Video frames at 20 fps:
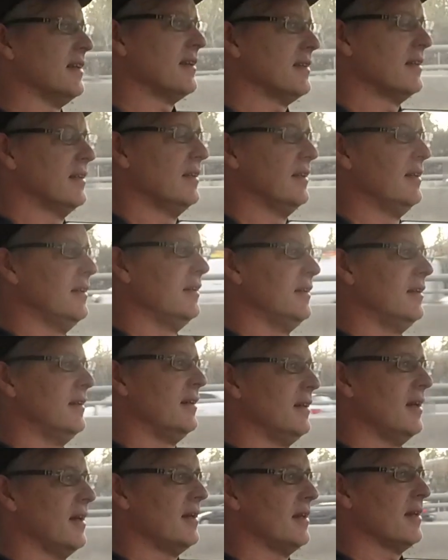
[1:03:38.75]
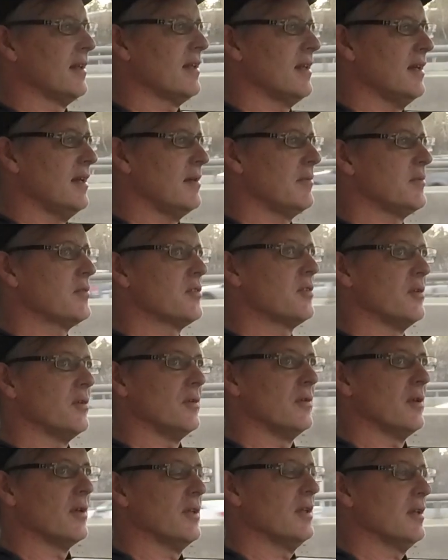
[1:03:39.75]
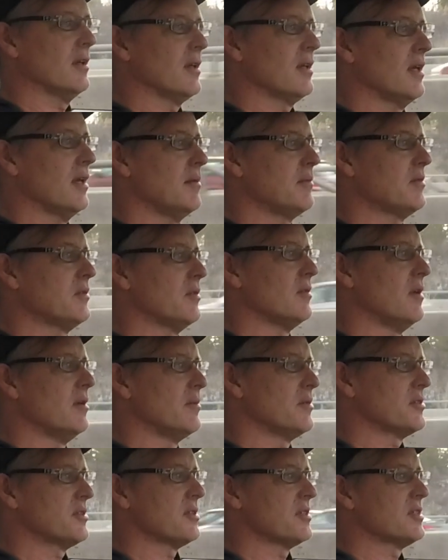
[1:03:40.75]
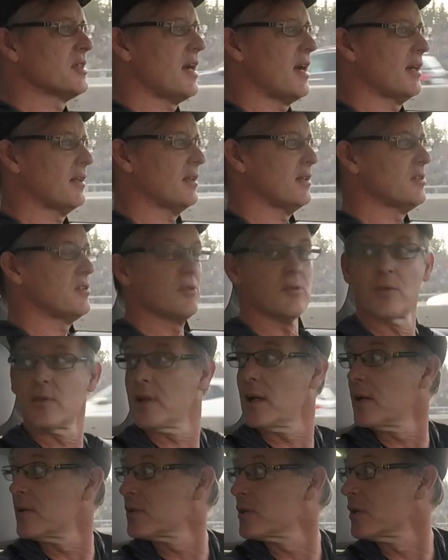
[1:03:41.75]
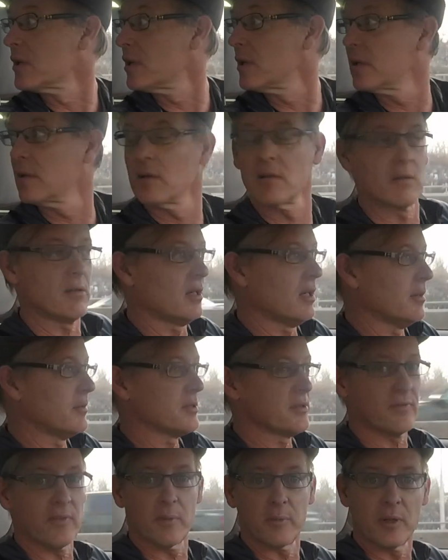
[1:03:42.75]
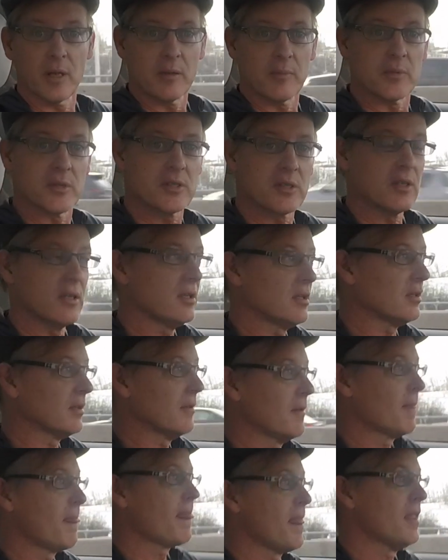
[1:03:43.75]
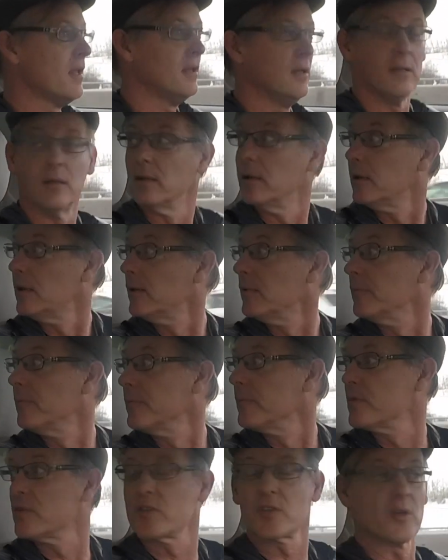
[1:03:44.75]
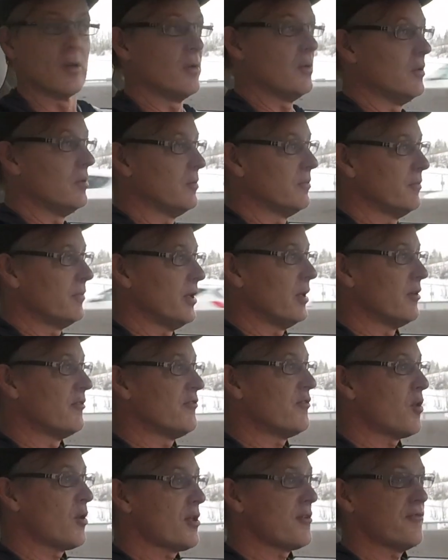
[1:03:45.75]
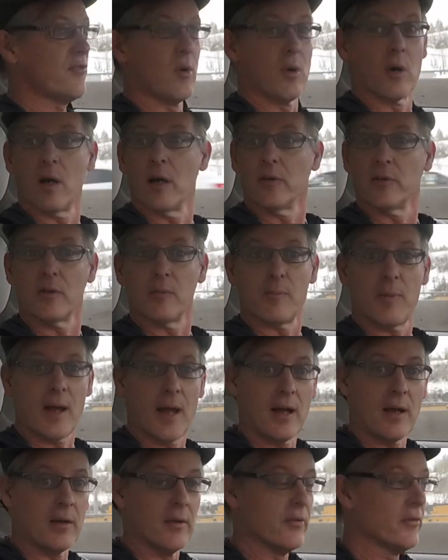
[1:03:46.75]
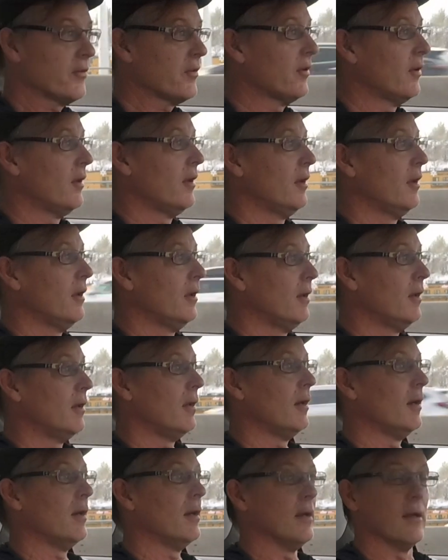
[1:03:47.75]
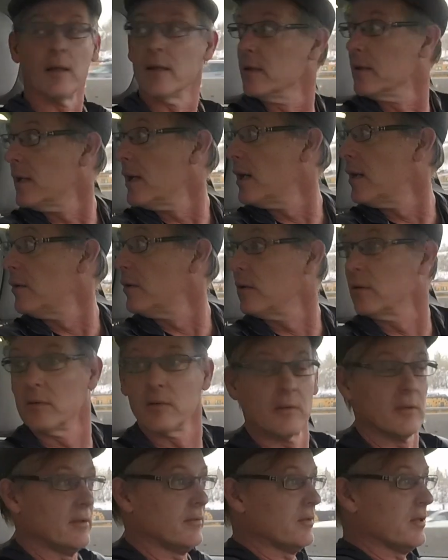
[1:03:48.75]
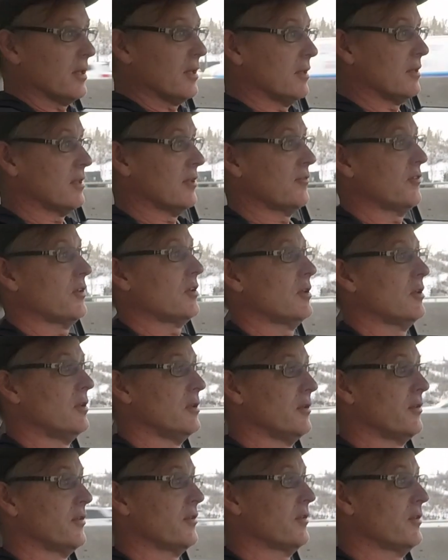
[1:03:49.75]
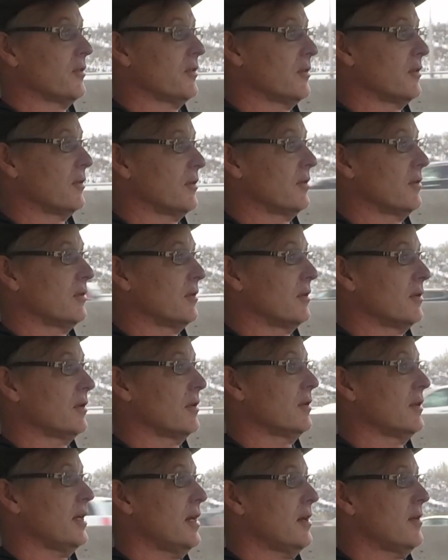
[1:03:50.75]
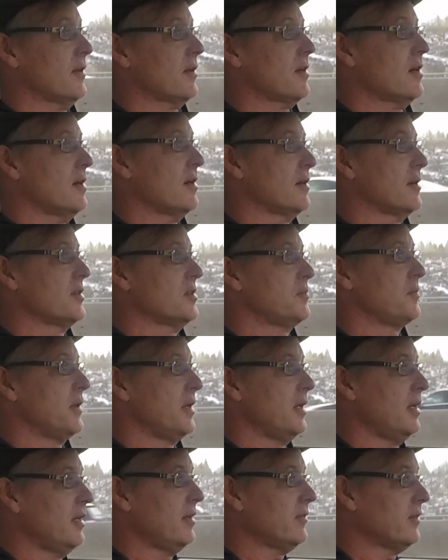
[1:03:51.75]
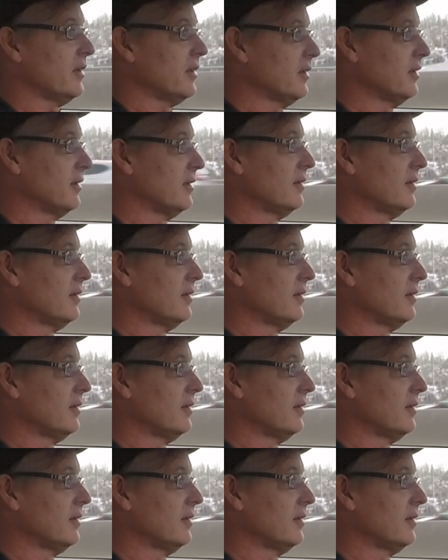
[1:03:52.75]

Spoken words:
it, and I think it came to almost exactly 2,000 kilograms, if I'm not mistaken. So, 4,400 pounds. And now I've got a difficult, now the car is behaving